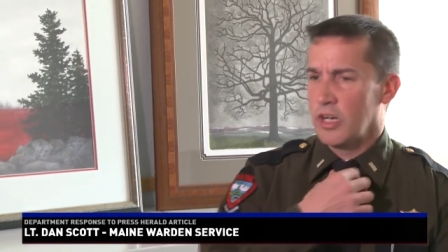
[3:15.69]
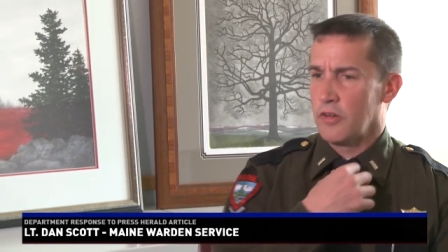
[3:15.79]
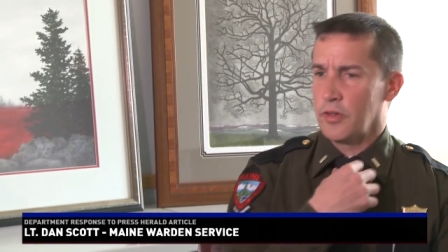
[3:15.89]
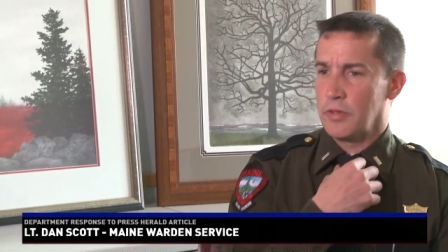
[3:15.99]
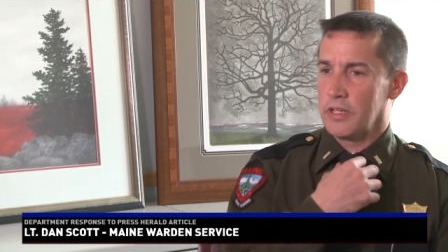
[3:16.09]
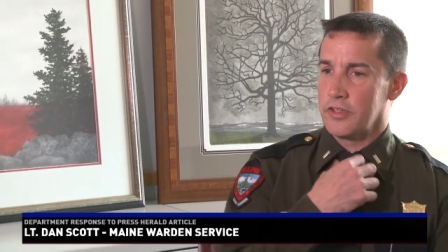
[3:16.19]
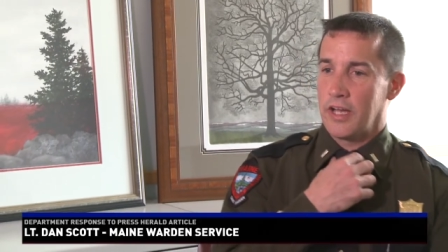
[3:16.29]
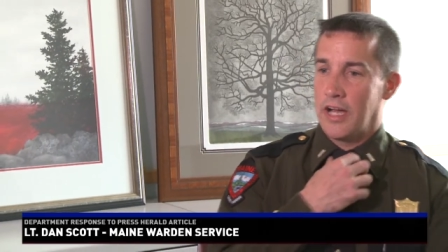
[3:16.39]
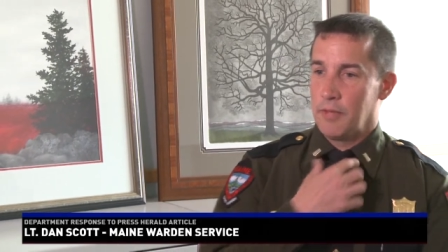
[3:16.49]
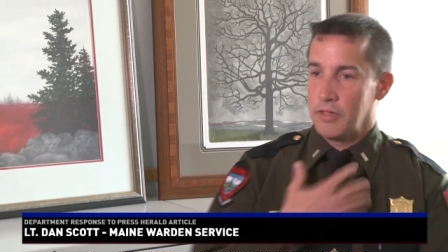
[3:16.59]
I don't think we had a
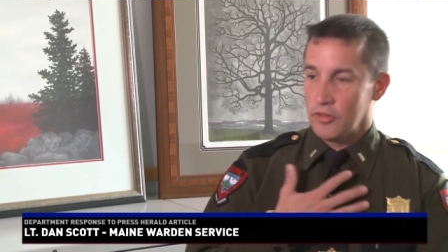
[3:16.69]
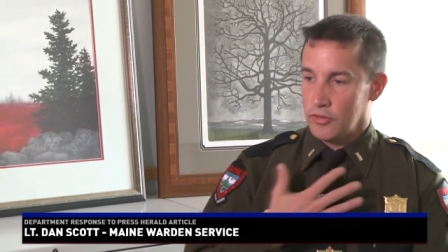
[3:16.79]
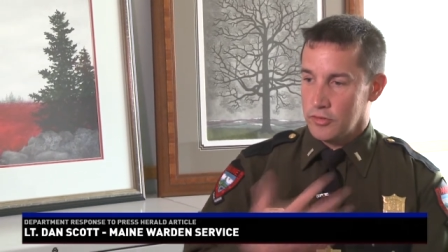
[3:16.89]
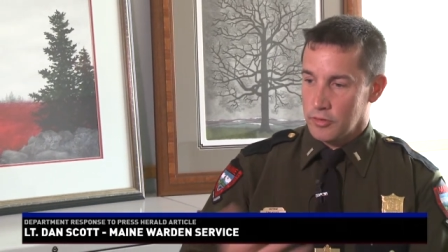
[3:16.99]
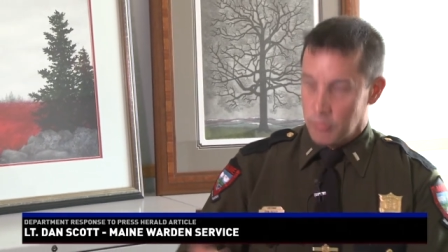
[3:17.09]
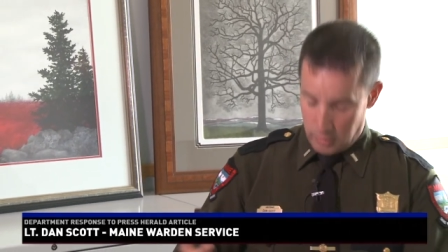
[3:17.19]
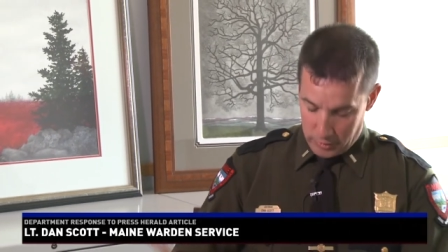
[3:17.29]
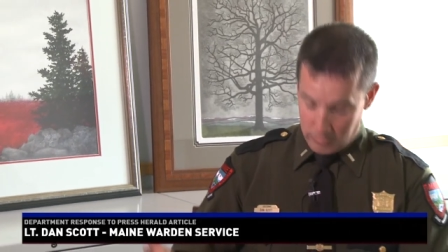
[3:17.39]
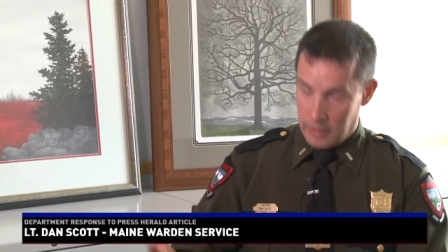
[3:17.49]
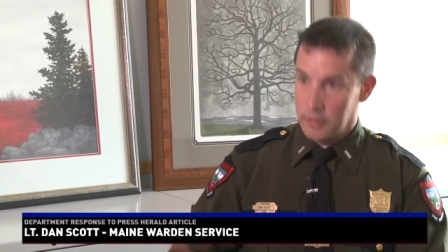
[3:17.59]
tie because you're crawling
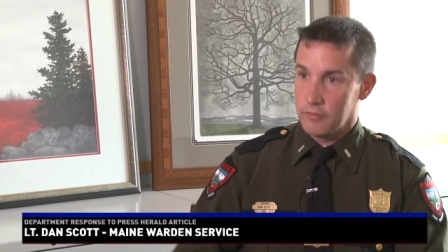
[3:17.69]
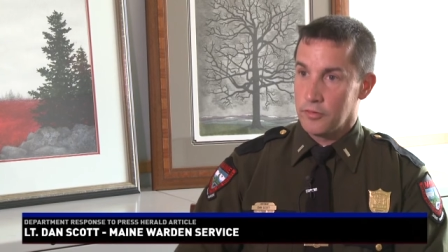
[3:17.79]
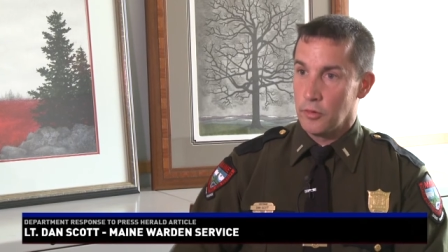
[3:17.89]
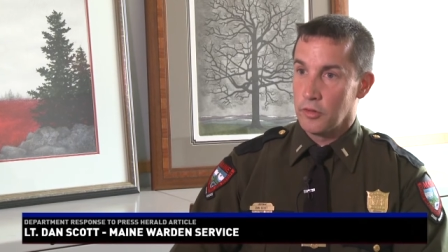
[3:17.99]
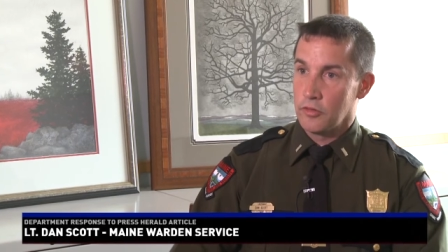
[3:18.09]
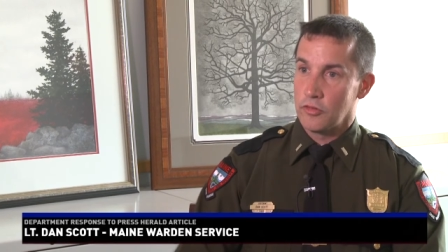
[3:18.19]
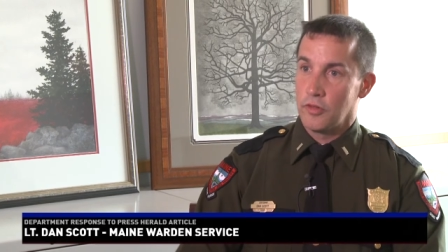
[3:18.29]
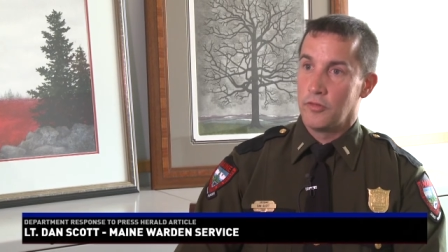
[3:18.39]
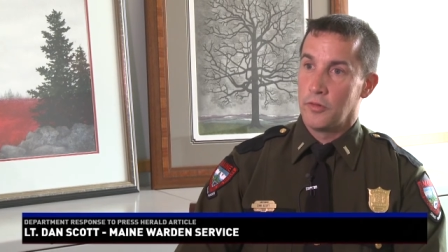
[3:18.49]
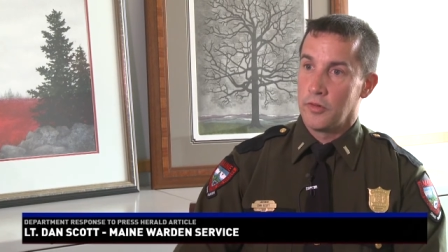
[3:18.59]
around on floors and
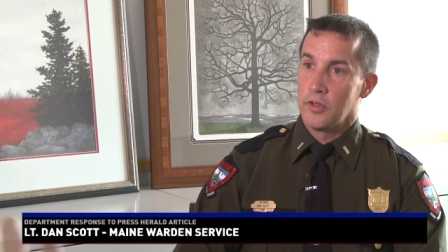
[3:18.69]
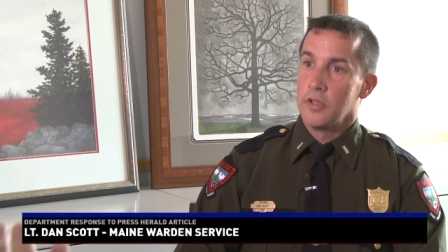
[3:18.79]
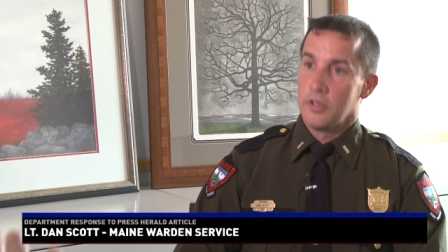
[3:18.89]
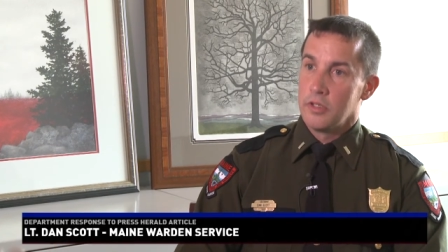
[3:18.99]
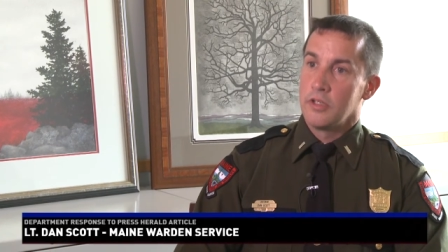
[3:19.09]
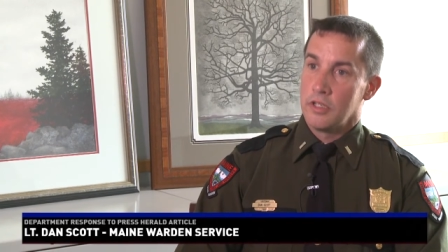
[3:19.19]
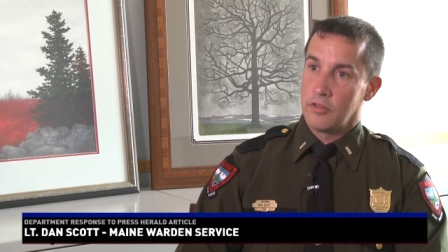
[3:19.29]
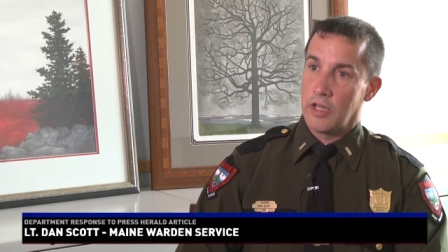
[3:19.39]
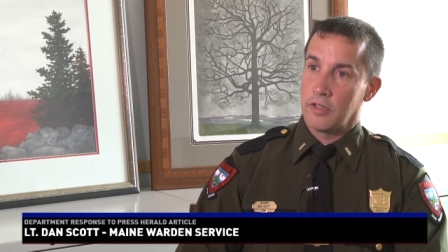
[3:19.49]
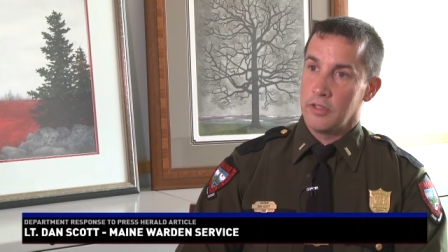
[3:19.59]
so forth. Field stuff that I
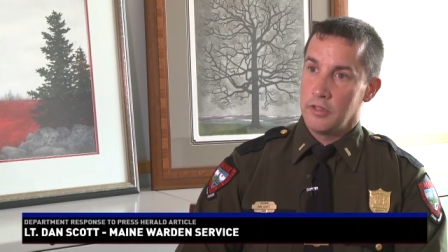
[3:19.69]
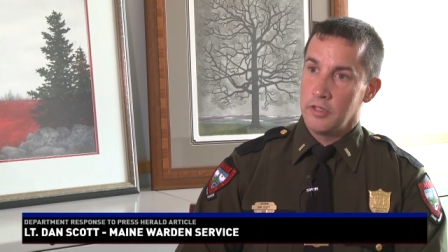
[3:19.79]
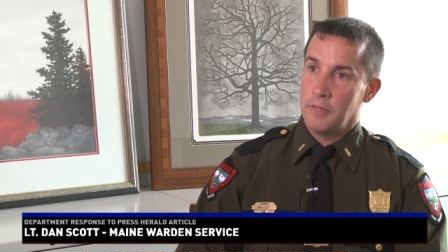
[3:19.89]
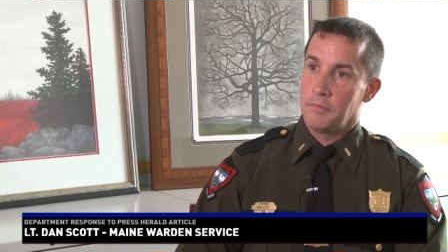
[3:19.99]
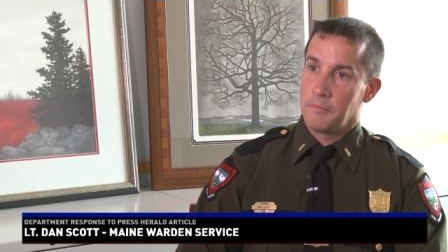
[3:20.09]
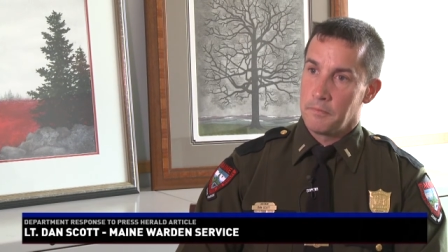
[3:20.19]
Exactly. Yep.